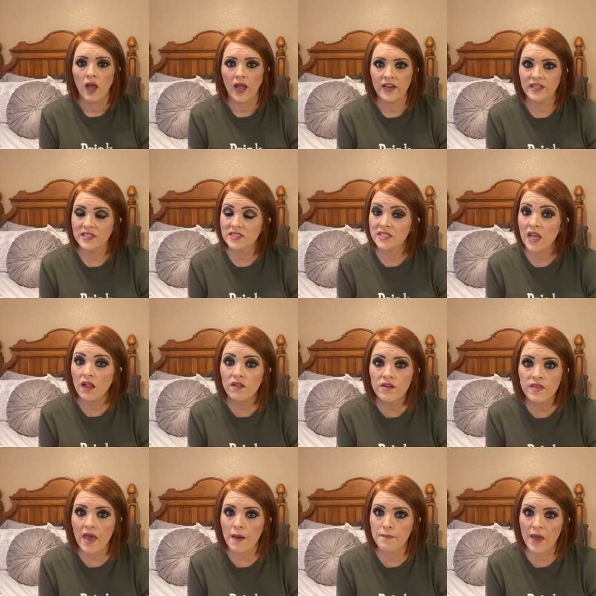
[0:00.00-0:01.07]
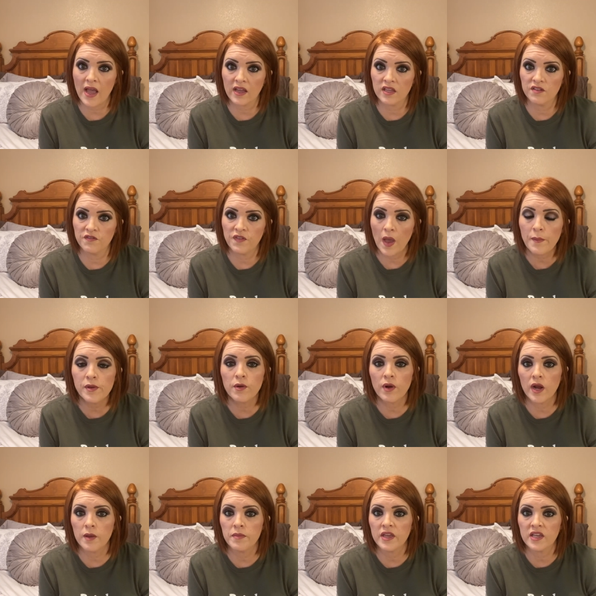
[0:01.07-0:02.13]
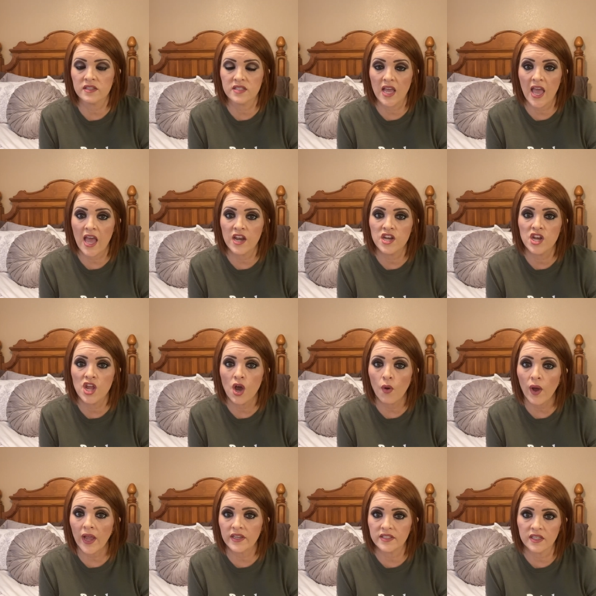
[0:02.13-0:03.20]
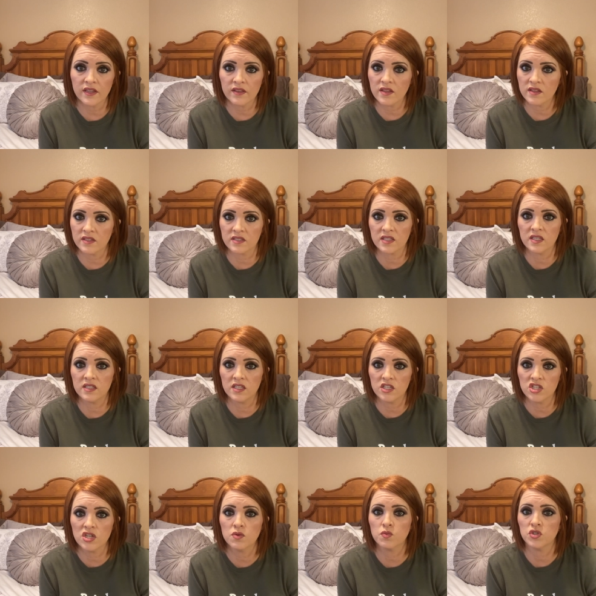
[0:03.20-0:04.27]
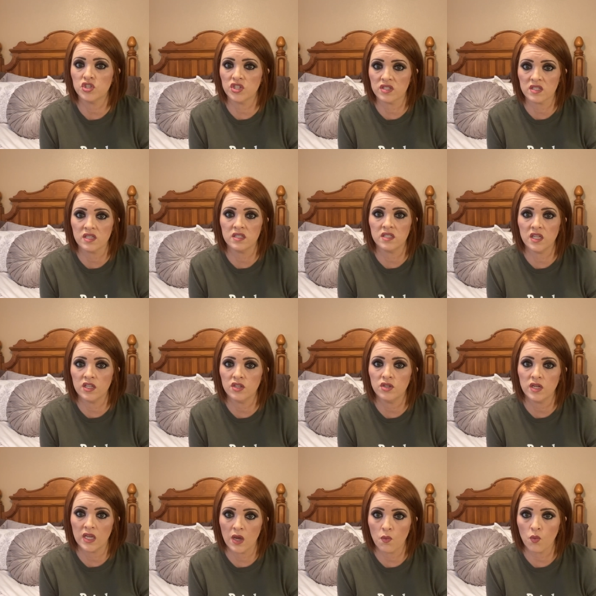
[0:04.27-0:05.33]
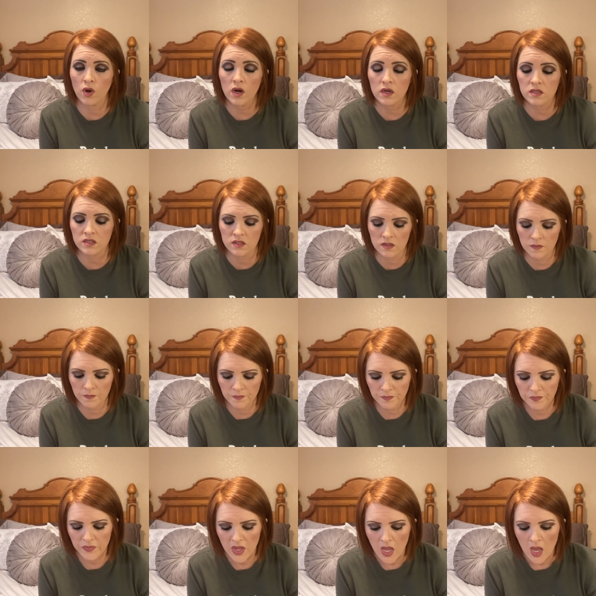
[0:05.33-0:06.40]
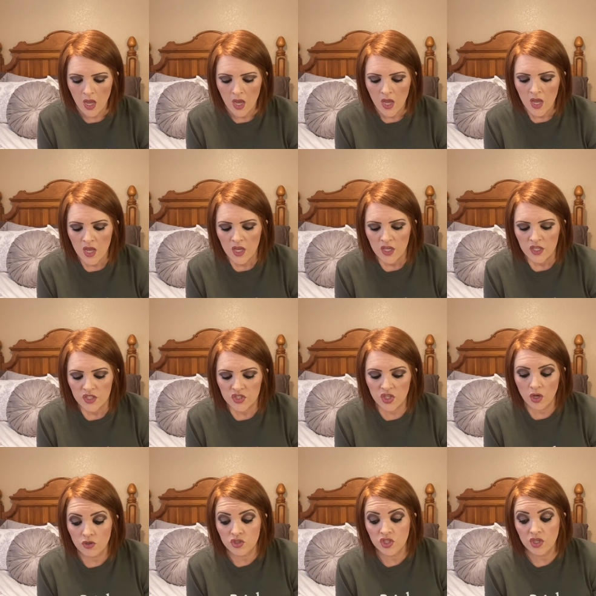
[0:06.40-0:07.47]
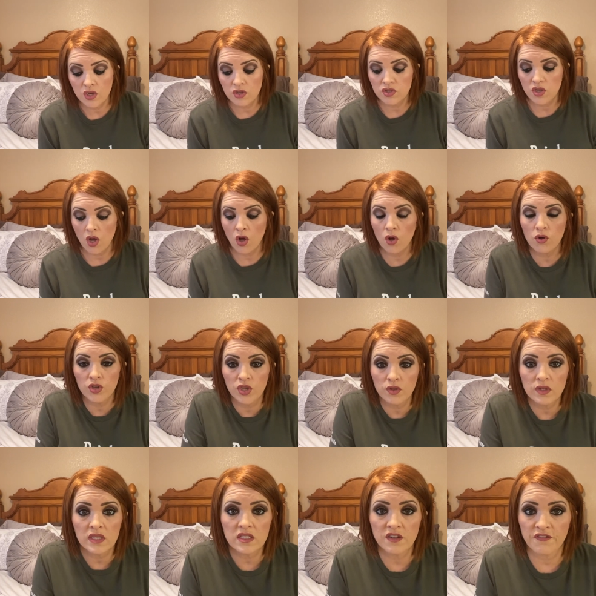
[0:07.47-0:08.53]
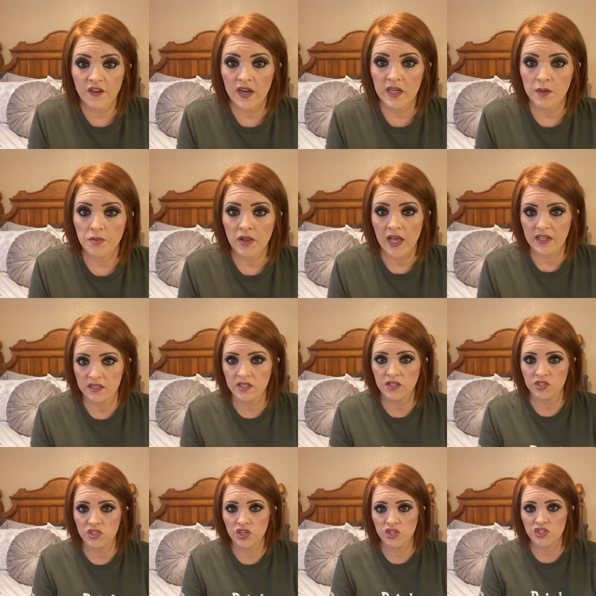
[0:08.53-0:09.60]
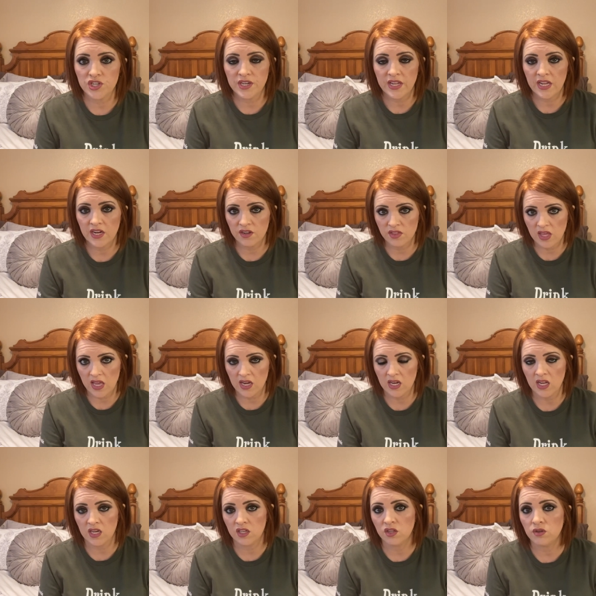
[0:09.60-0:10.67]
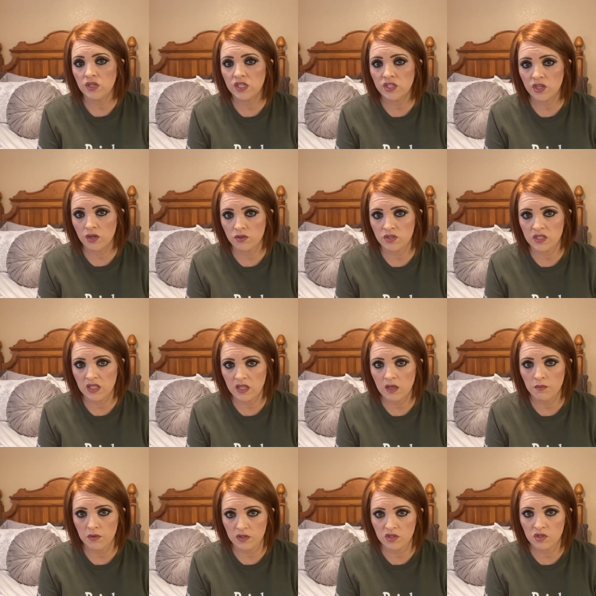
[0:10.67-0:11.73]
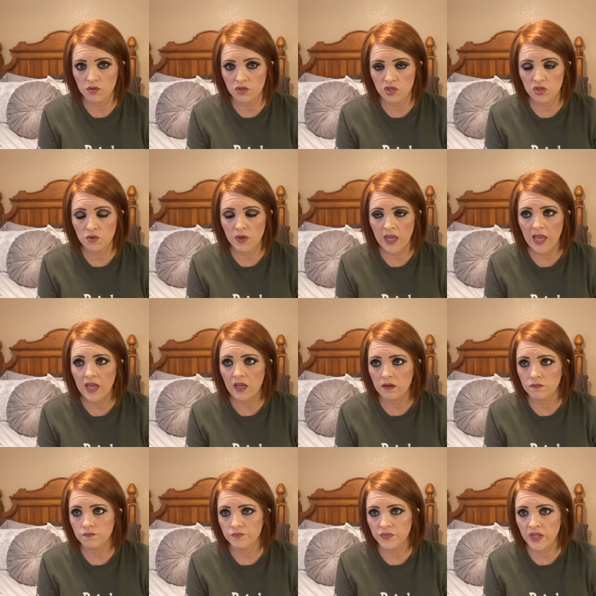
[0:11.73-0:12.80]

I didn't tell her that back in February because I had no idea that this condition would just continue to get worse. So she goes, oh, you need to find a plastic surgeon here then, and you need to go see them as soon as you can